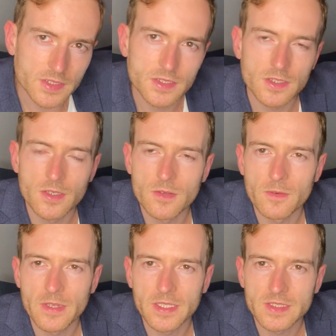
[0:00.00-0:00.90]

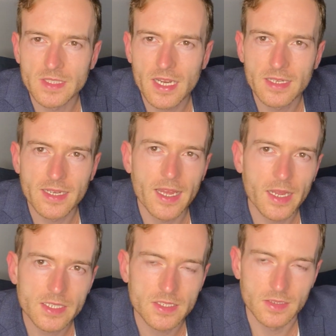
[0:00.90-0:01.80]
So it's not an
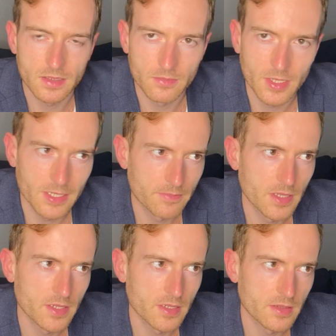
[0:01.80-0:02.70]
accident, in my
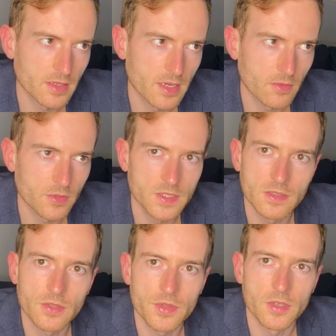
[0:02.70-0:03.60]
opinion, that we're
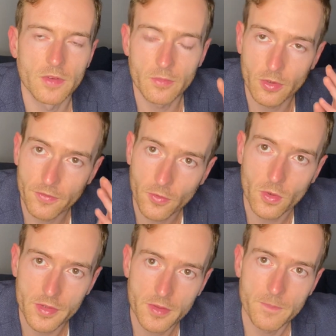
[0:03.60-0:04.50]
dealing with November
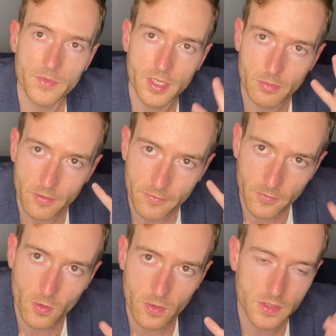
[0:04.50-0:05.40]
4th. The number
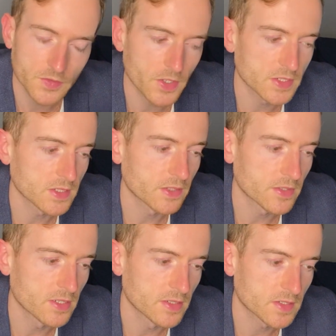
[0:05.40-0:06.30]
four is very
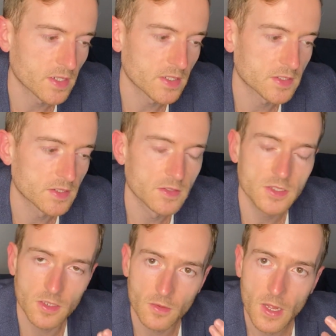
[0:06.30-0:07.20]
significant in this case.
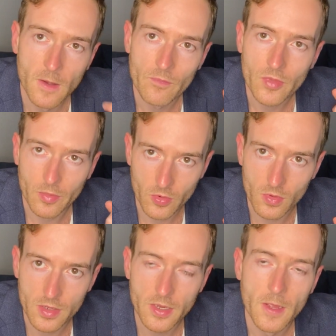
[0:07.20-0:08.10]
So Number
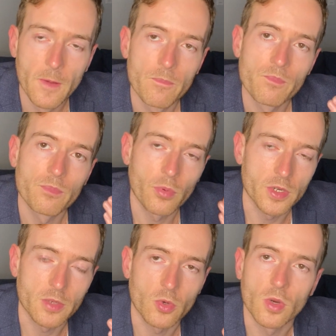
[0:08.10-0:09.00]
one,
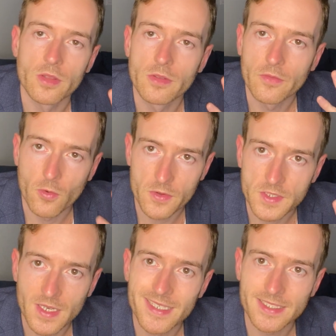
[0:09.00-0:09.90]
point number one, fourth
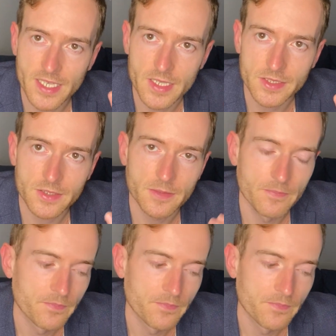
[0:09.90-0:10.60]
sign is Cancer.